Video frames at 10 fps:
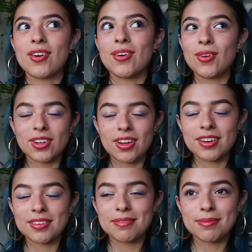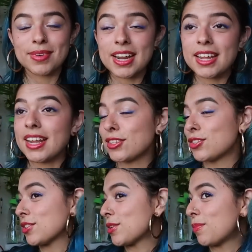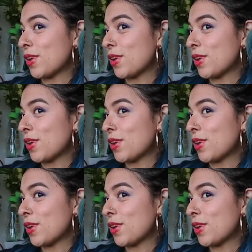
hold on and I like took some